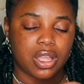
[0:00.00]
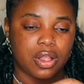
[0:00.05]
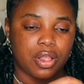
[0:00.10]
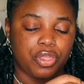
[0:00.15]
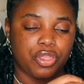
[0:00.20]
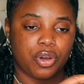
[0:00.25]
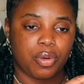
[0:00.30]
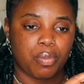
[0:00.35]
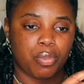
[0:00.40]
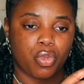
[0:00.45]

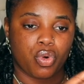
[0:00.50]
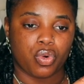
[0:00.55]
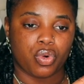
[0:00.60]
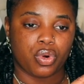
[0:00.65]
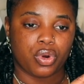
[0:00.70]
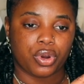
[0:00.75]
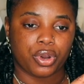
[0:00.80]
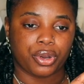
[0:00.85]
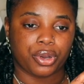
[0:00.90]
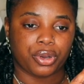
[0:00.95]
the
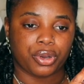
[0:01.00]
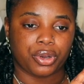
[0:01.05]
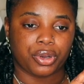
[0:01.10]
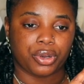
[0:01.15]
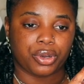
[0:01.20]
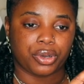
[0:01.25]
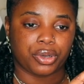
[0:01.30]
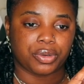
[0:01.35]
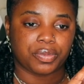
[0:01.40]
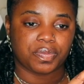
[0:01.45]

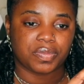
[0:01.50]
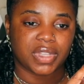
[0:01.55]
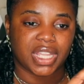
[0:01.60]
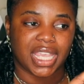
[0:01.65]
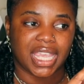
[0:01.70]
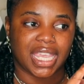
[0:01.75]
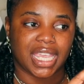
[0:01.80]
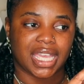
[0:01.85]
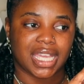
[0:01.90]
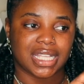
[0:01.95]
more
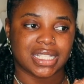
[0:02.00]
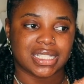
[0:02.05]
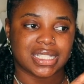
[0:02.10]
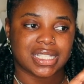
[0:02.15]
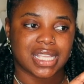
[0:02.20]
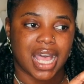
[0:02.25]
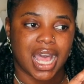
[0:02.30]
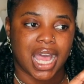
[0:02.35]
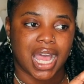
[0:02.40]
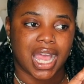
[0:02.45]

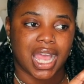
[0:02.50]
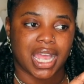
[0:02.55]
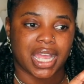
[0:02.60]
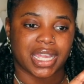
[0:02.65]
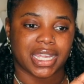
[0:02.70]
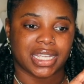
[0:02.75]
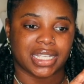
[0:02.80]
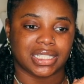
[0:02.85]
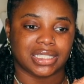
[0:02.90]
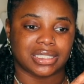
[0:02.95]

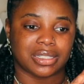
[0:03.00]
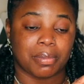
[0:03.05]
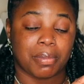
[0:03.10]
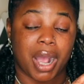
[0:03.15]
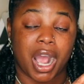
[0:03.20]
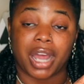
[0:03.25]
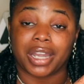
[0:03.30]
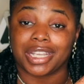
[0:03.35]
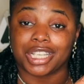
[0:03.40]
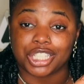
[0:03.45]

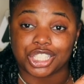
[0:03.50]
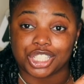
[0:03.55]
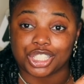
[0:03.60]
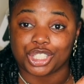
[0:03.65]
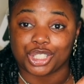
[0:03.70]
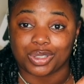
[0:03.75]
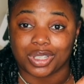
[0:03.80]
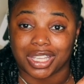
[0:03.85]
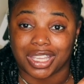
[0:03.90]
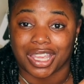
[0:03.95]
anti-demonic
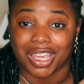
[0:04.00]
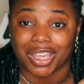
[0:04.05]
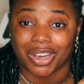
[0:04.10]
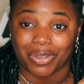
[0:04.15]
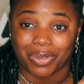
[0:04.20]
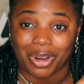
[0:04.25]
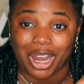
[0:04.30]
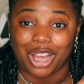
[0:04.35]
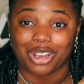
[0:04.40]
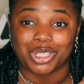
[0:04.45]
shit you can get
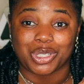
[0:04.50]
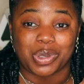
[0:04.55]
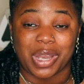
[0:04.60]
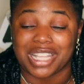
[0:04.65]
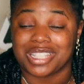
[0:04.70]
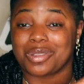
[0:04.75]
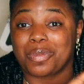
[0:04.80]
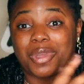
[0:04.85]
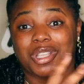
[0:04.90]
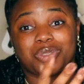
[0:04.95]
around you.
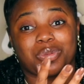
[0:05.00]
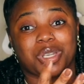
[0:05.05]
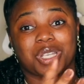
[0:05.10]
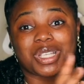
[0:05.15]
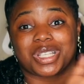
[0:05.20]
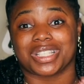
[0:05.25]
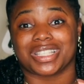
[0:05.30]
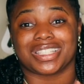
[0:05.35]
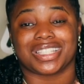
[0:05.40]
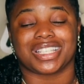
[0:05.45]
That's the best way
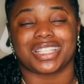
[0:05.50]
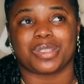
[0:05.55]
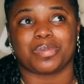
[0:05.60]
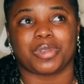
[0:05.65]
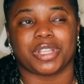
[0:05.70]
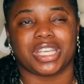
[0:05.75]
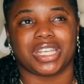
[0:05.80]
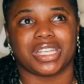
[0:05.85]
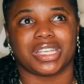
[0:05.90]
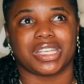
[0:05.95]
to
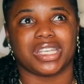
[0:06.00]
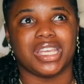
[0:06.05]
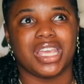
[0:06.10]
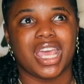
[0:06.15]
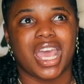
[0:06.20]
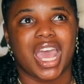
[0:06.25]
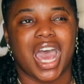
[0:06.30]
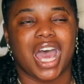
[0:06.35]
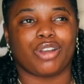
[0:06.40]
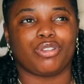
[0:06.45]
explain it.
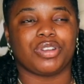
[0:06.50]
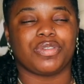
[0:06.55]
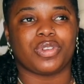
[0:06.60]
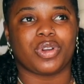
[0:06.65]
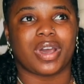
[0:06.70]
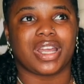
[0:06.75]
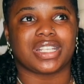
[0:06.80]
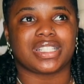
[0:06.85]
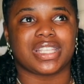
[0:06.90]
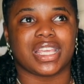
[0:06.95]
I don't even
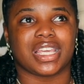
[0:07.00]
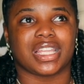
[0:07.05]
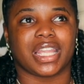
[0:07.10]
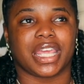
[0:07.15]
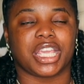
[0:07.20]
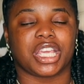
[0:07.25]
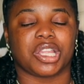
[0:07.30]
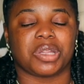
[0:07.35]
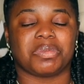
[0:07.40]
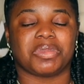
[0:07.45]
know how to say it,
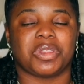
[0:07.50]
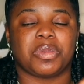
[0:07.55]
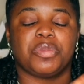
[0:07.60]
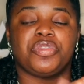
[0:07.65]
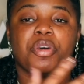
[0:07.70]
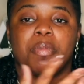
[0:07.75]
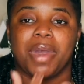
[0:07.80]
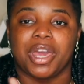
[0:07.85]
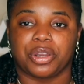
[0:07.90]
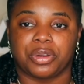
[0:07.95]
like
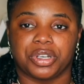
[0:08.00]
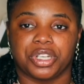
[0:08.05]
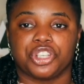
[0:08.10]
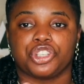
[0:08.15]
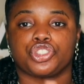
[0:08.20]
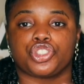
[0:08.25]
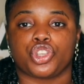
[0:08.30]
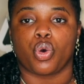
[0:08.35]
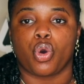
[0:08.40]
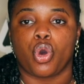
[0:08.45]
the better it
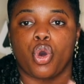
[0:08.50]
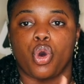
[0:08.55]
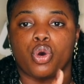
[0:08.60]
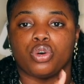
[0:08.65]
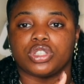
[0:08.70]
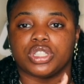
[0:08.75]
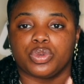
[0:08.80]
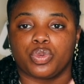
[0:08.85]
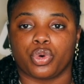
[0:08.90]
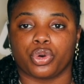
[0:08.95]
is.
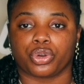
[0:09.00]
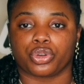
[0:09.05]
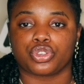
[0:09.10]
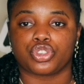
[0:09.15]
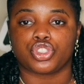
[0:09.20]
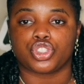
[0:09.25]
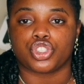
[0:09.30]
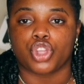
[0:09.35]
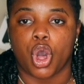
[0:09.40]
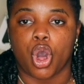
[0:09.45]
holy water,
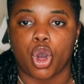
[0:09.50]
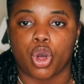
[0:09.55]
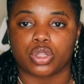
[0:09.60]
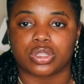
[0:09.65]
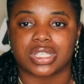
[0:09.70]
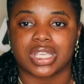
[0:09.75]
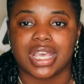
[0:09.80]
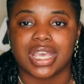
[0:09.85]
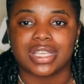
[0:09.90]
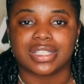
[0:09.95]

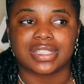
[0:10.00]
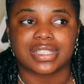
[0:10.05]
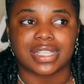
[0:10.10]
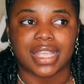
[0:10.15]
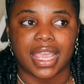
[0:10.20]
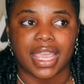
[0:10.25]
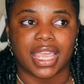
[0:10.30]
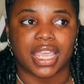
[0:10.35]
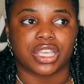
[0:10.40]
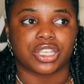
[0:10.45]
salt,
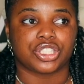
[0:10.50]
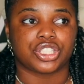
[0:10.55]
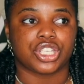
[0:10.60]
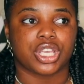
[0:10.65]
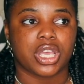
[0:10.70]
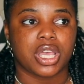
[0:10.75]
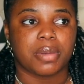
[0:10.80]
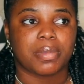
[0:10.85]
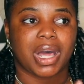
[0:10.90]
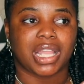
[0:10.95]
sage,
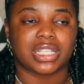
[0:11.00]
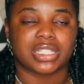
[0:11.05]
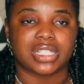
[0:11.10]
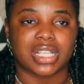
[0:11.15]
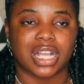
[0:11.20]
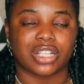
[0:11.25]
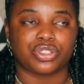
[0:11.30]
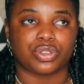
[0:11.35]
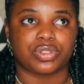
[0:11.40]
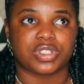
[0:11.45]
Palo
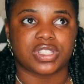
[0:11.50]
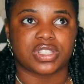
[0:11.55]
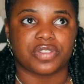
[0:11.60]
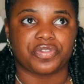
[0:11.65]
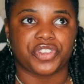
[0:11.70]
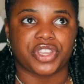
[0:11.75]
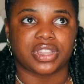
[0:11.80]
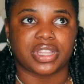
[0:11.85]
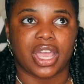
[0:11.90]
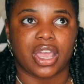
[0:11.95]
Santo,
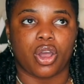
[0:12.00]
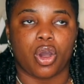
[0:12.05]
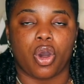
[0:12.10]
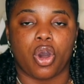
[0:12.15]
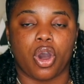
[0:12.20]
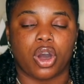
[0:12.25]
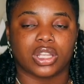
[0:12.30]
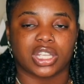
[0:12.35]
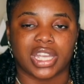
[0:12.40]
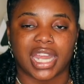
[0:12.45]
stuff like that,
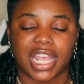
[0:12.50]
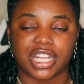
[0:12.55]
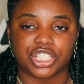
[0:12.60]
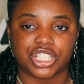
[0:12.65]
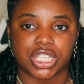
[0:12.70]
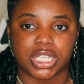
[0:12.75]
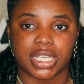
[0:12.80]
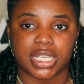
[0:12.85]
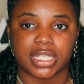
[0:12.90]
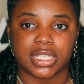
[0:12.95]
all of that
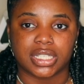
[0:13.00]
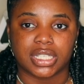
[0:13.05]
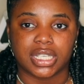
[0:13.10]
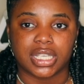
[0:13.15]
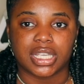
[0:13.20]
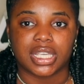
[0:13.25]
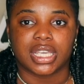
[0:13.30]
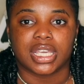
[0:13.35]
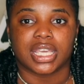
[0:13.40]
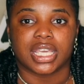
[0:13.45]
shit
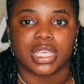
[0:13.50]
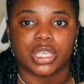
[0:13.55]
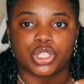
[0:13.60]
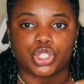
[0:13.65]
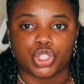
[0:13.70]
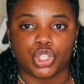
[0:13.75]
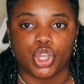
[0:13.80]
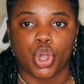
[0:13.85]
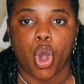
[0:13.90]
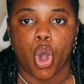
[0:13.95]

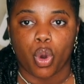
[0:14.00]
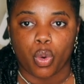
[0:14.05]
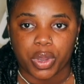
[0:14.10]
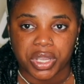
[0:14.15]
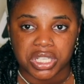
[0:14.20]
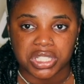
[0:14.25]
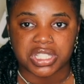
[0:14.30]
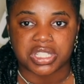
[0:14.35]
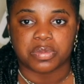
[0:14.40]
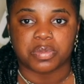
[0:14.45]
is
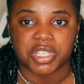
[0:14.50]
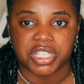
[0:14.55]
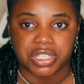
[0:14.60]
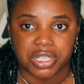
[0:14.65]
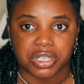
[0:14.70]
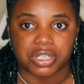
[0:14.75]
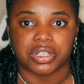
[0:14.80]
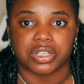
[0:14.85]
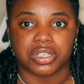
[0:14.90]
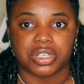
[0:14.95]
going to be
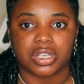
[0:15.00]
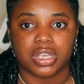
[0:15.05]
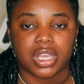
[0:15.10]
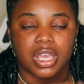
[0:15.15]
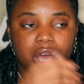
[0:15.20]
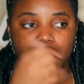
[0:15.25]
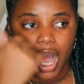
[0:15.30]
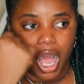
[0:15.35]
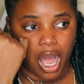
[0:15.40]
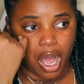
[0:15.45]
good.
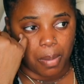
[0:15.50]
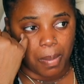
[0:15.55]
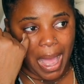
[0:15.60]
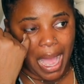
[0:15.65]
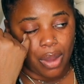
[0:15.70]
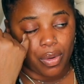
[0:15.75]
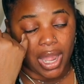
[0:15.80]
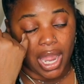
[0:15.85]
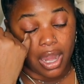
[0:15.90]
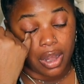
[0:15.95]

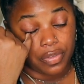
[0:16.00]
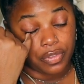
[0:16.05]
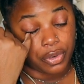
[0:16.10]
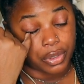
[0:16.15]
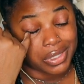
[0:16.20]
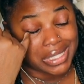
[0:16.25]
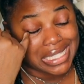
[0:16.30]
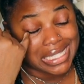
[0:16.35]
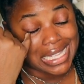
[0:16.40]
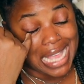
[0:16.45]

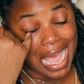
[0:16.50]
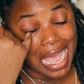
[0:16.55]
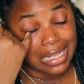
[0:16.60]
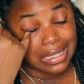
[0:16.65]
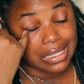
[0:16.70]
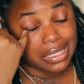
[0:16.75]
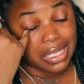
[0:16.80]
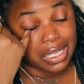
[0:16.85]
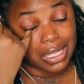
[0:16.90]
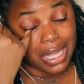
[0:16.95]
However,
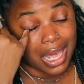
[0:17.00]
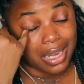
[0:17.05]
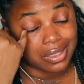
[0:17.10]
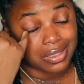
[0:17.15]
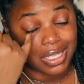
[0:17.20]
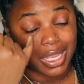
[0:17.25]
sadly, a lot of